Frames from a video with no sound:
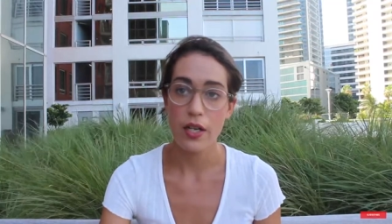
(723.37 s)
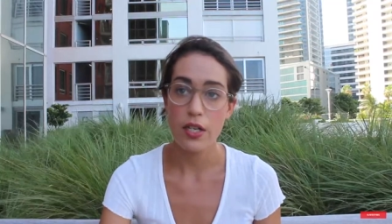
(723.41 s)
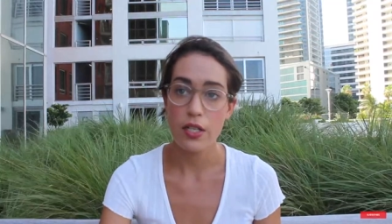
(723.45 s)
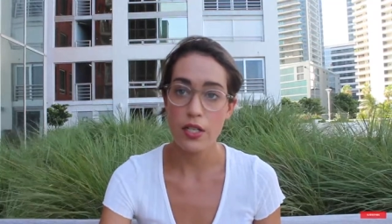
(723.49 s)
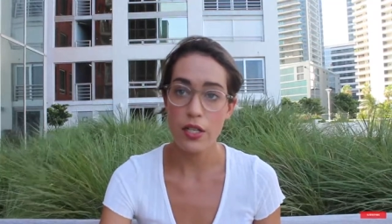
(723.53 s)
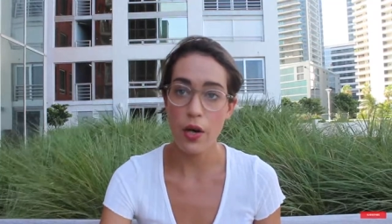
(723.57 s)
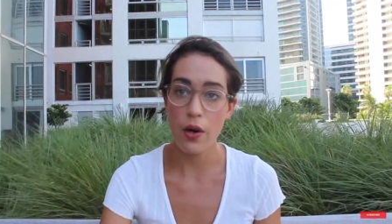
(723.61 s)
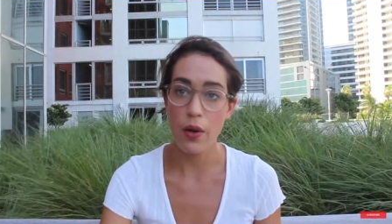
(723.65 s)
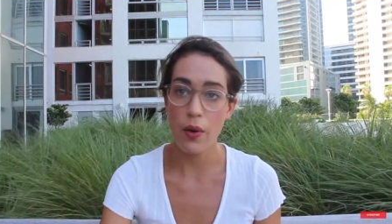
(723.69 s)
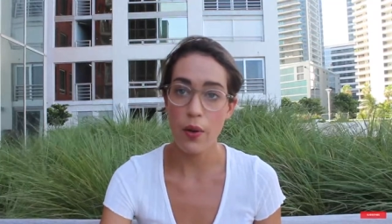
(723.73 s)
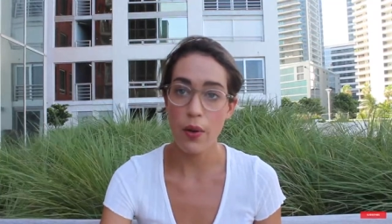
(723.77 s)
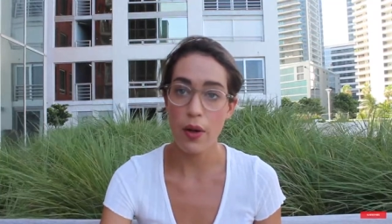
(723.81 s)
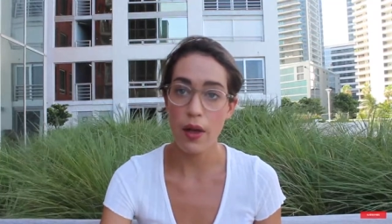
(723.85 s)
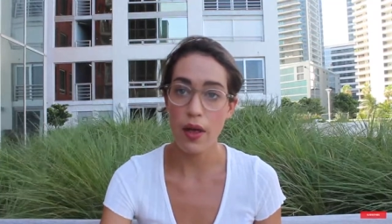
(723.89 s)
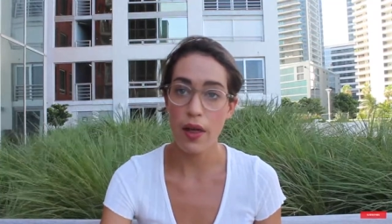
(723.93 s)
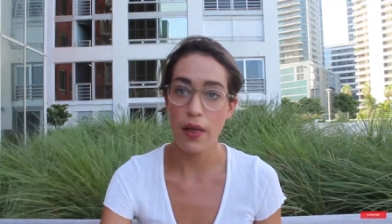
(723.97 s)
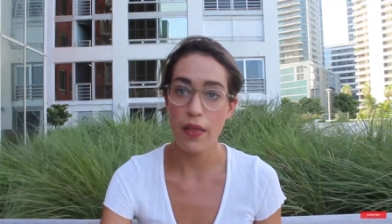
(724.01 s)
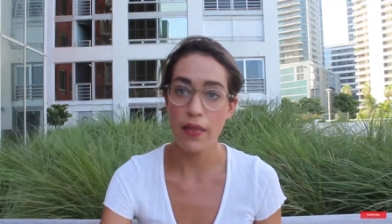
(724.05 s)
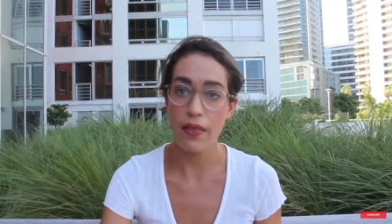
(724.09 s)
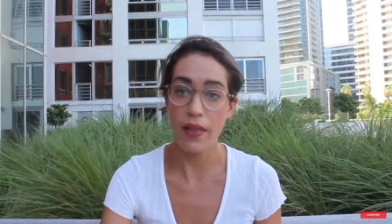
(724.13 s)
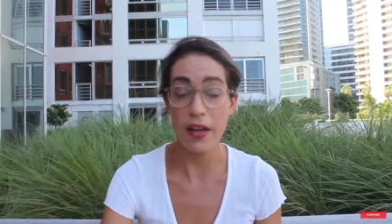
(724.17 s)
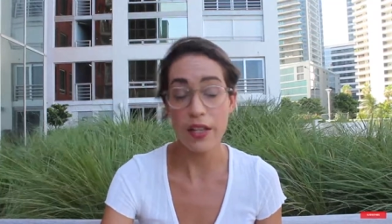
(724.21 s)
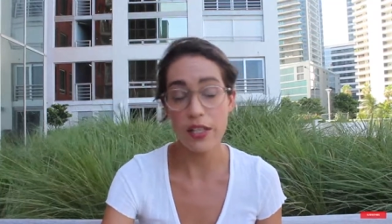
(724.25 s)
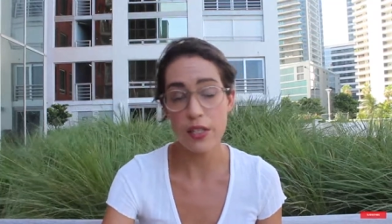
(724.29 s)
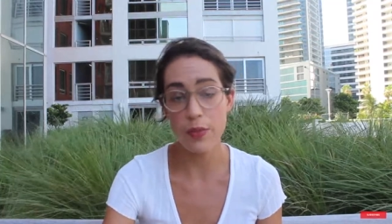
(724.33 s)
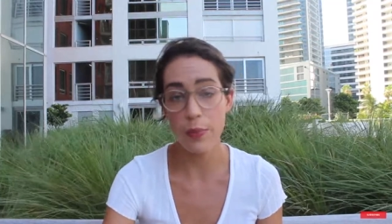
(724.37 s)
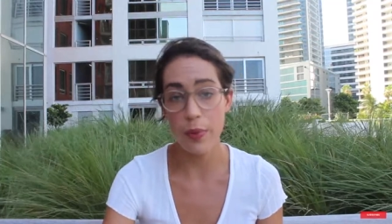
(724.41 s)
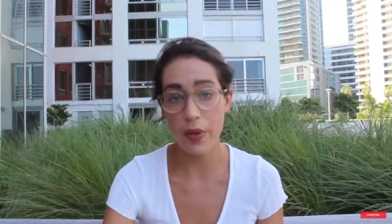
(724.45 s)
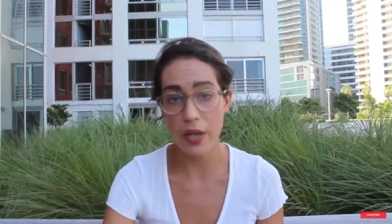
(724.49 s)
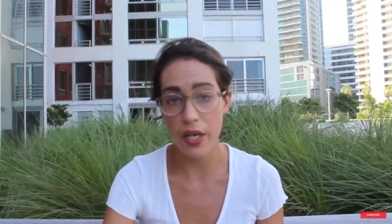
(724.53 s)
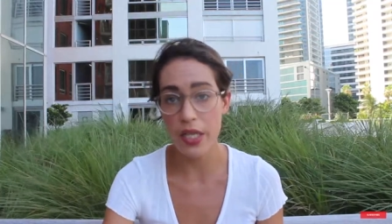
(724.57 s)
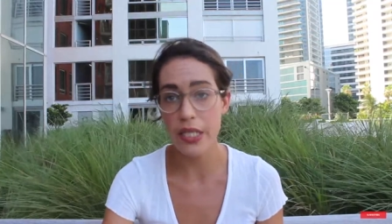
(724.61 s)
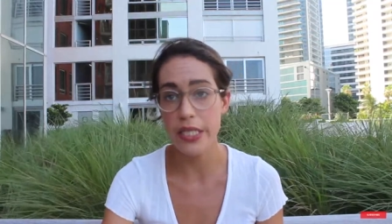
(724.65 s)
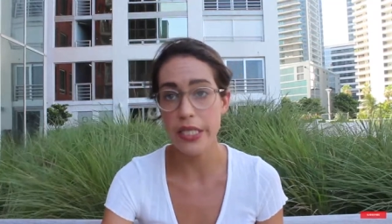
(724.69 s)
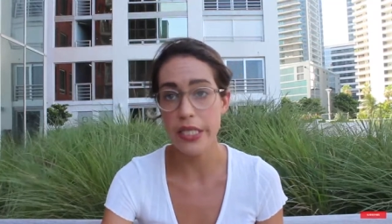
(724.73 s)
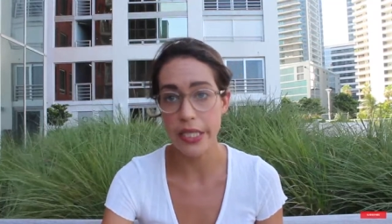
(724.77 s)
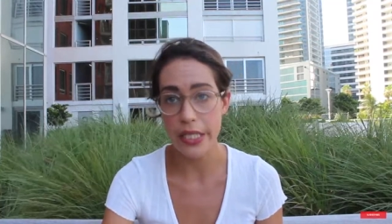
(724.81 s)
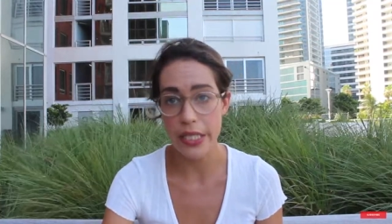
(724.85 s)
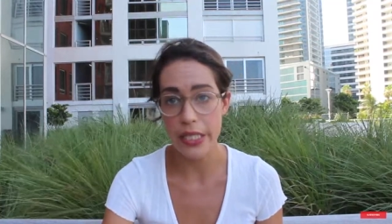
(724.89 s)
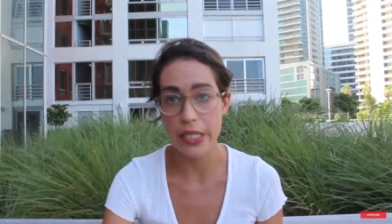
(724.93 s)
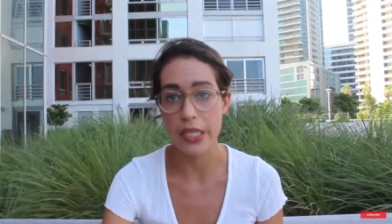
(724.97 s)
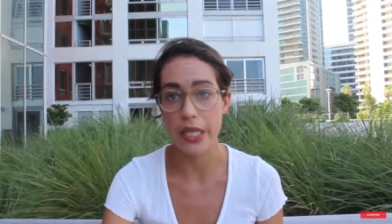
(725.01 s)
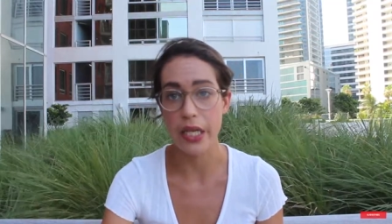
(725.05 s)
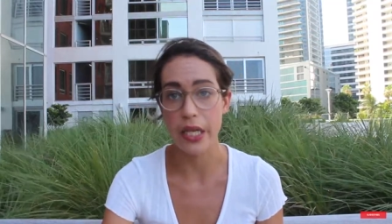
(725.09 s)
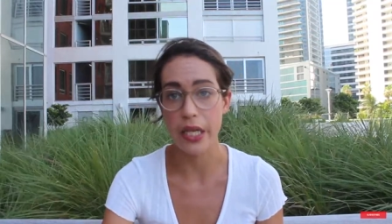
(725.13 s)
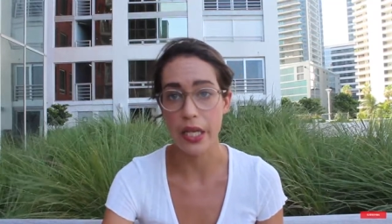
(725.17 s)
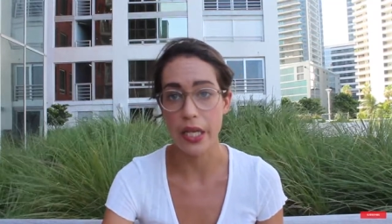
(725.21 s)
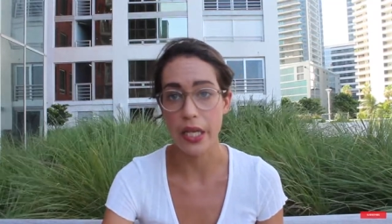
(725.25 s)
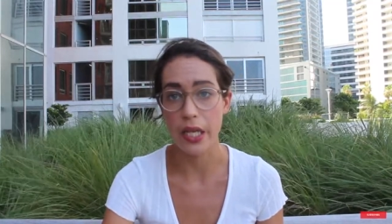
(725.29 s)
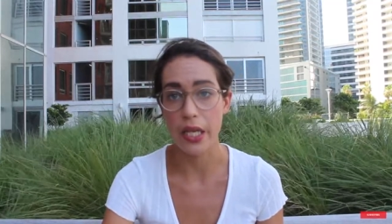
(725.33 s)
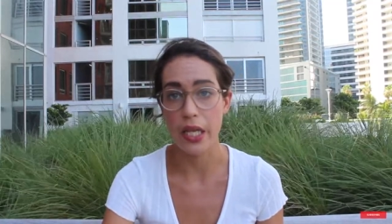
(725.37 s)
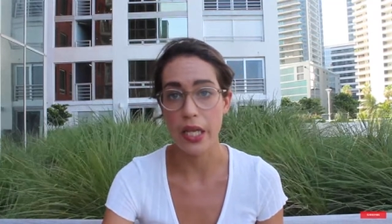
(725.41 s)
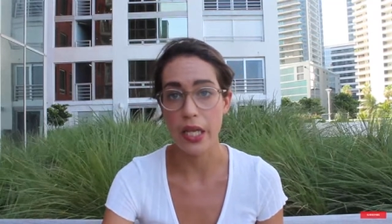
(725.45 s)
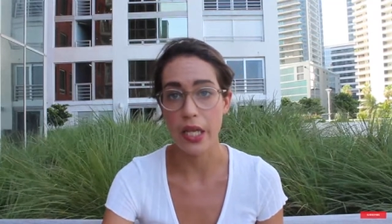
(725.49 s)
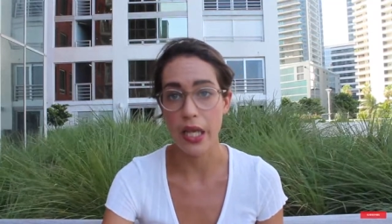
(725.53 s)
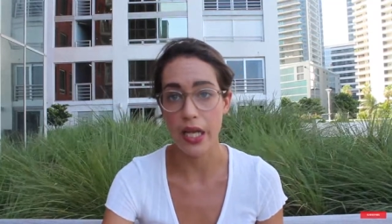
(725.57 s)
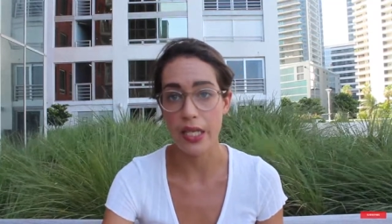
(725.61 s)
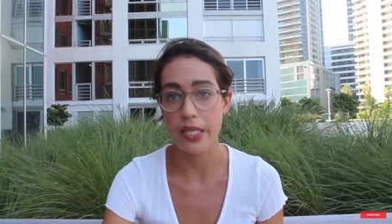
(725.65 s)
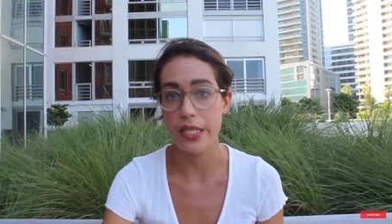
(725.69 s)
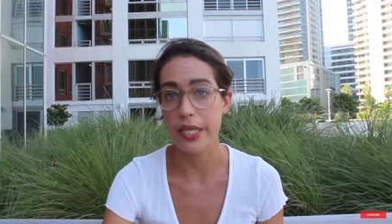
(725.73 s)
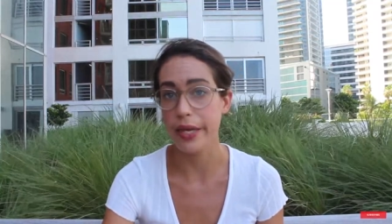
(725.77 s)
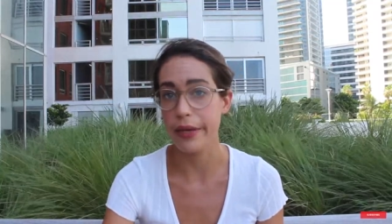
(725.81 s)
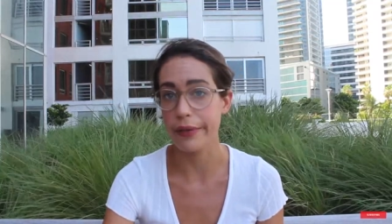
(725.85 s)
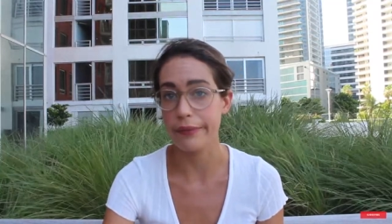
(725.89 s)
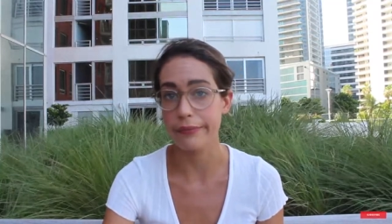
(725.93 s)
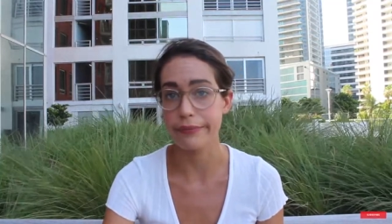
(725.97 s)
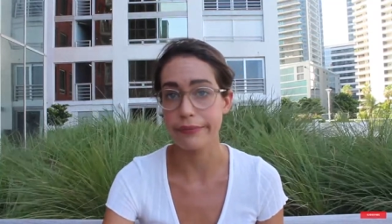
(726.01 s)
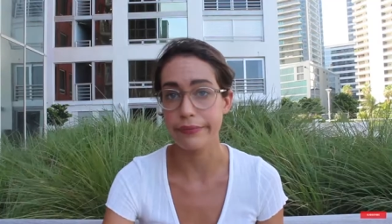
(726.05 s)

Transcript: So that's pretty decent. That's like,